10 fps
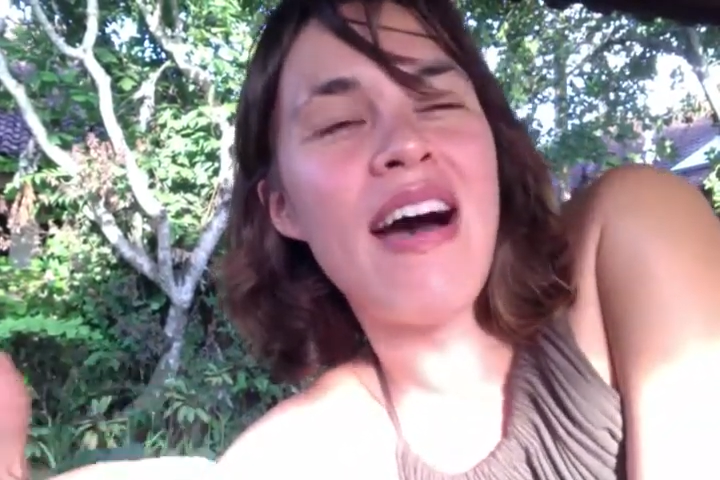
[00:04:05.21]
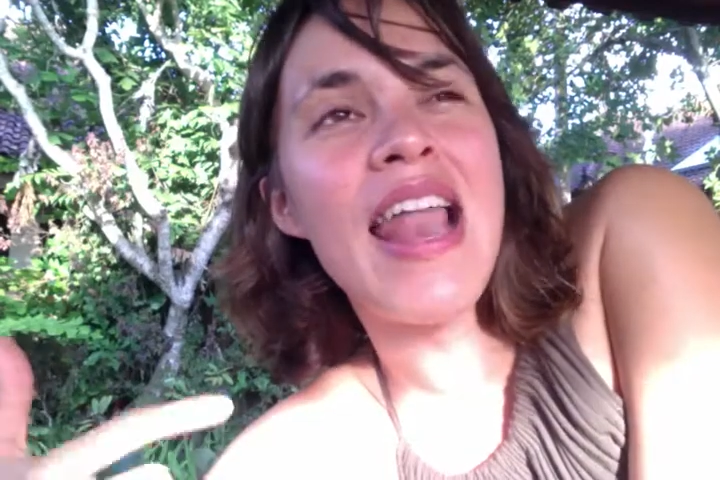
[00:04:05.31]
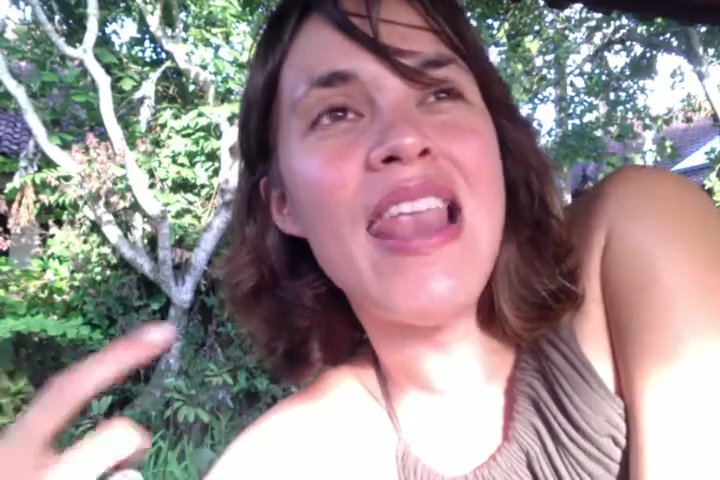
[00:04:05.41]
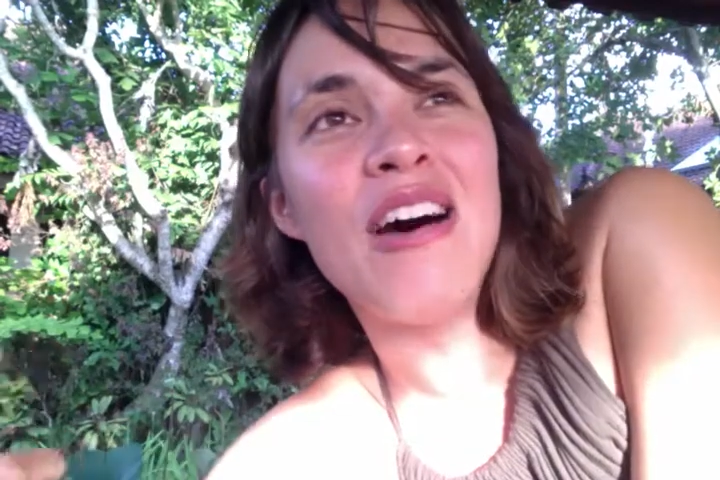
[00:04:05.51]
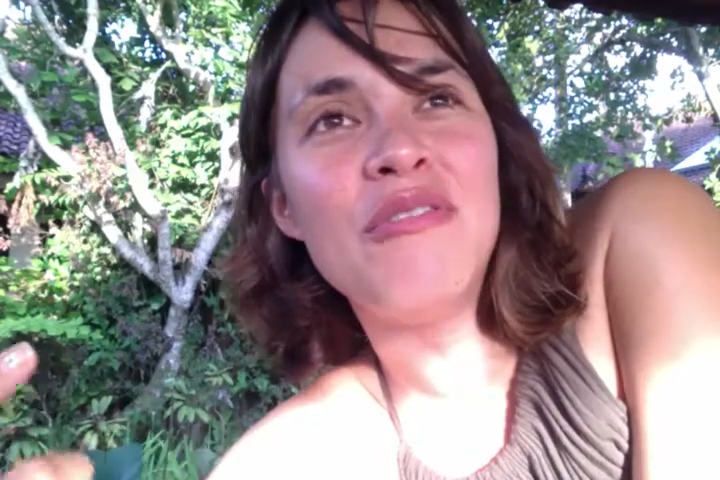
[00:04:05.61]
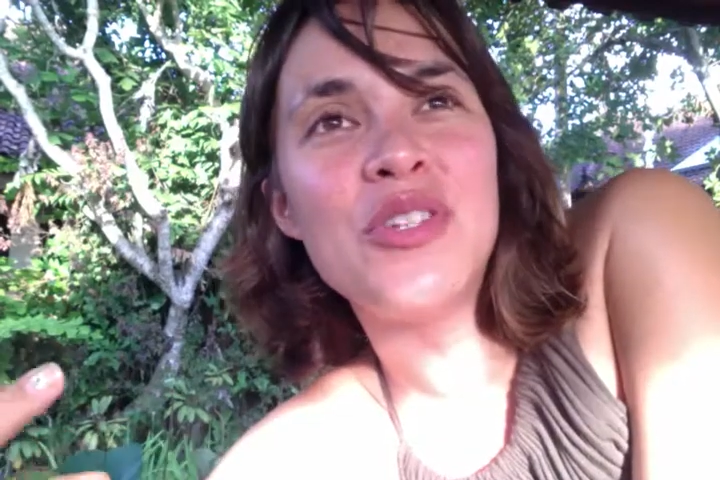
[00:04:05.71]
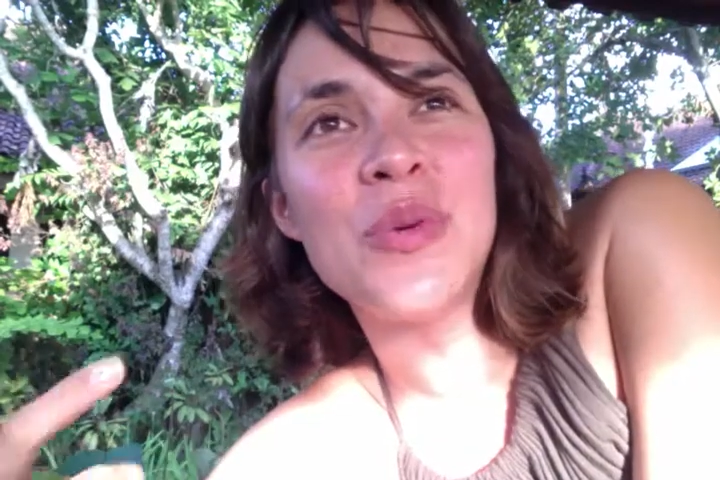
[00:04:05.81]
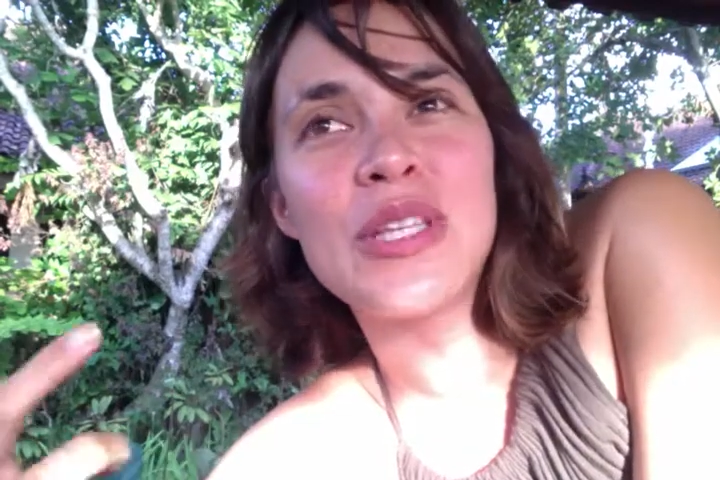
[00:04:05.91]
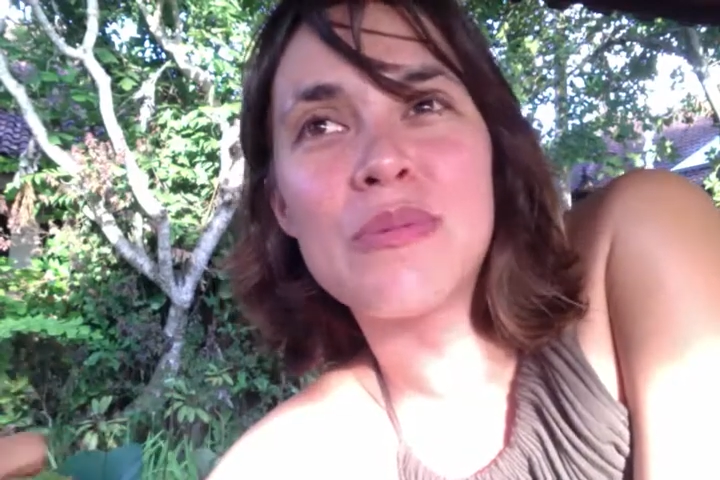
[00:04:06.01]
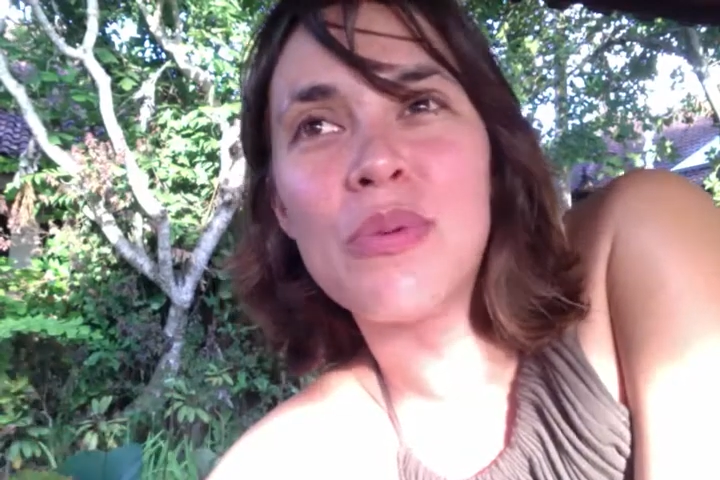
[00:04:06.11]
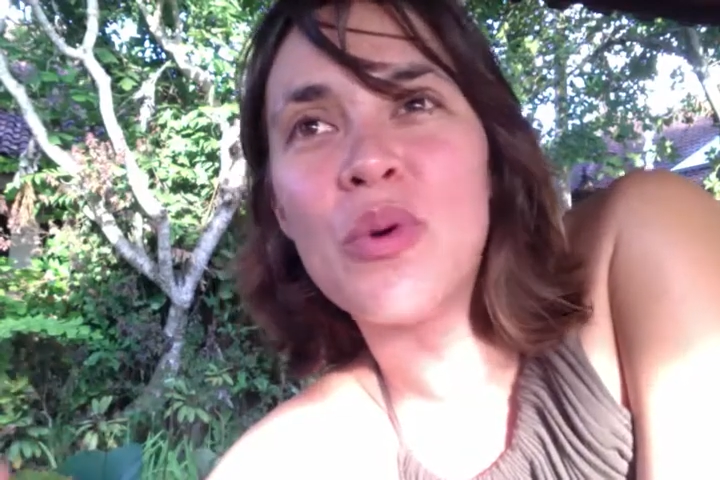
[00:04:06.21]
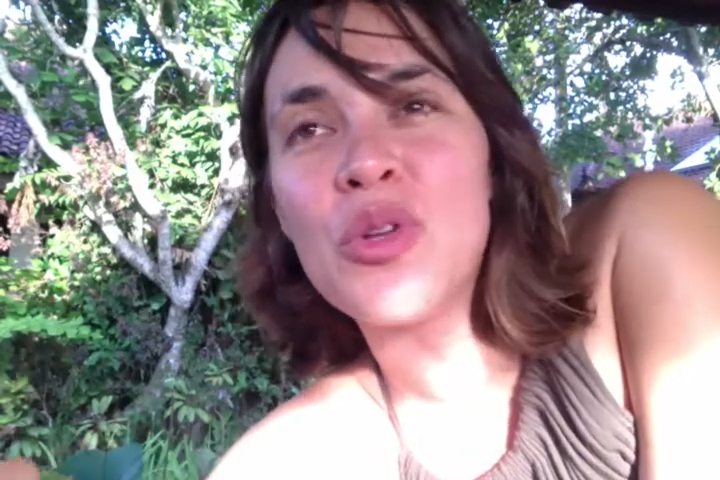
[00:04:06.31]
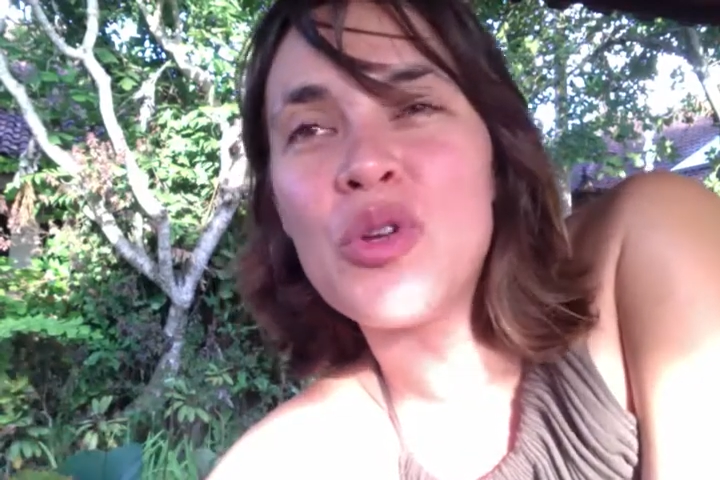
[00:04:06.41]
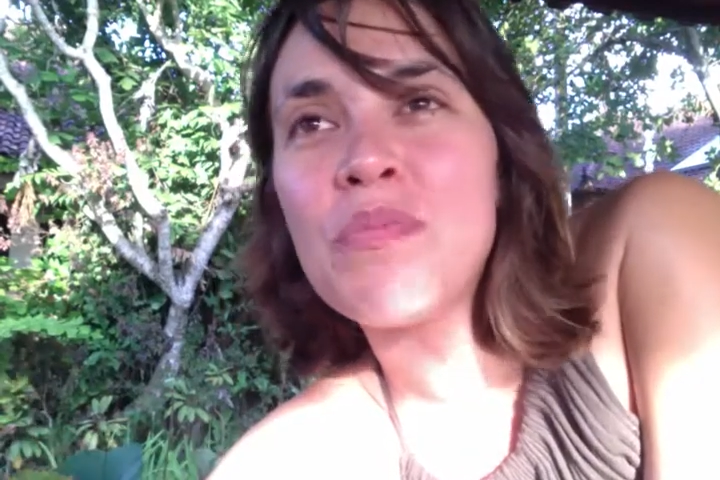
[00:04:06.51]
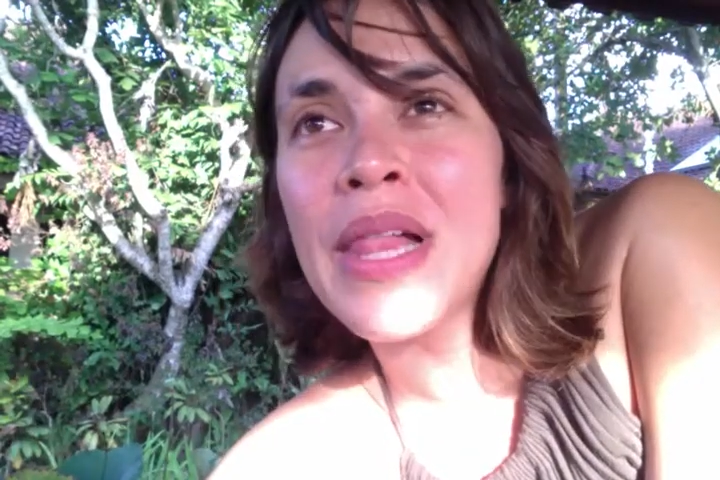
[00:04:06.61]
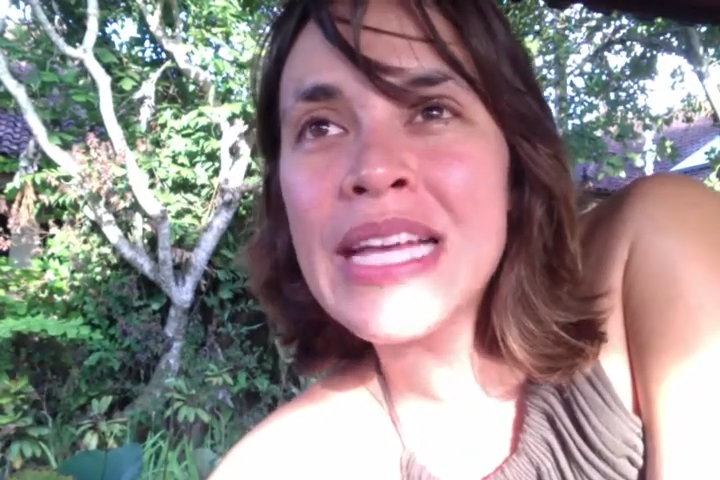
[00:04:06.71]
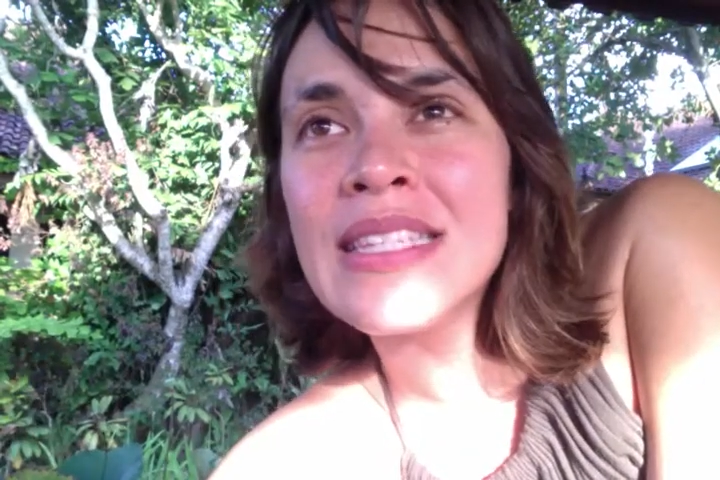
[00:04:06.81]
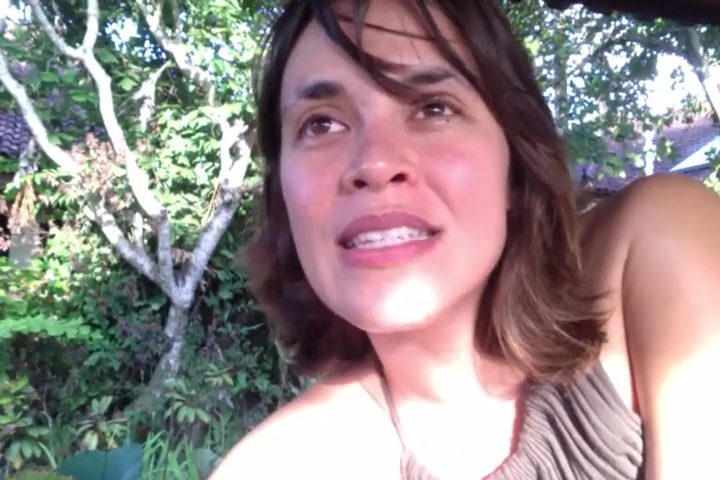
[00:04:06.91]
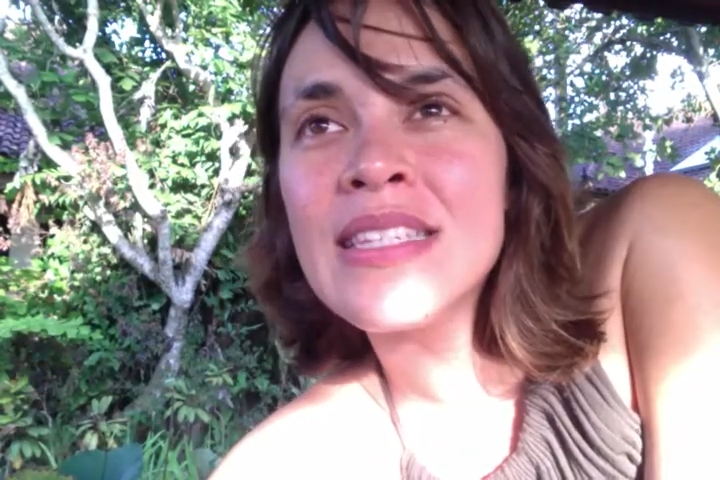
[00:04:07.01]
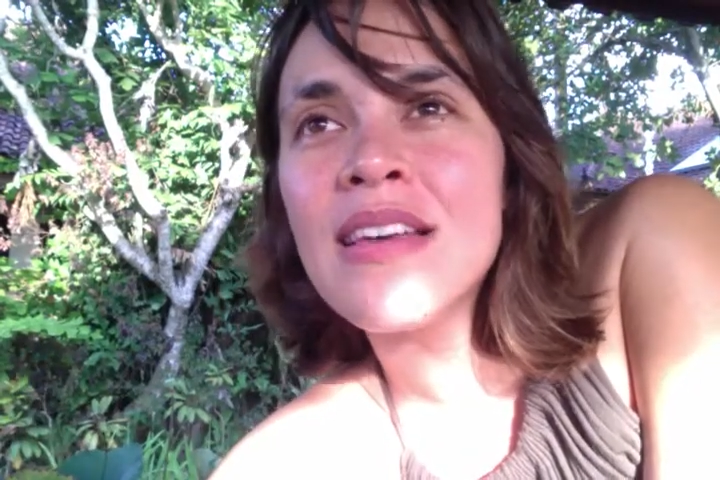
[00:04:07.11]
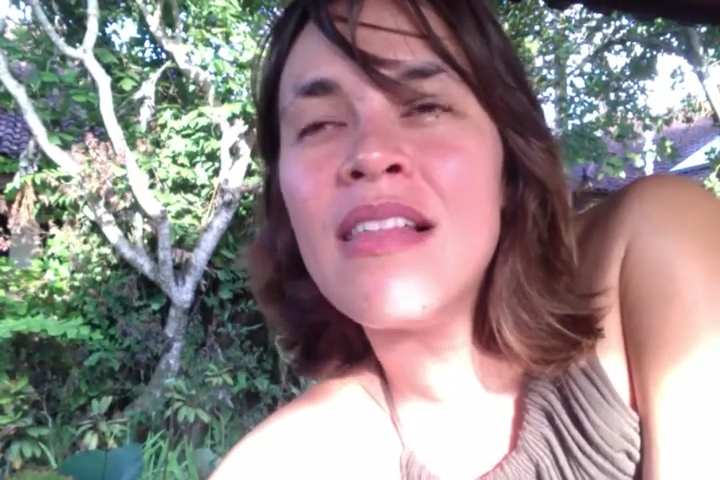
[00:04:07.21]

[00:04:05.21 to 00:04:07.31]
I love to explore new places,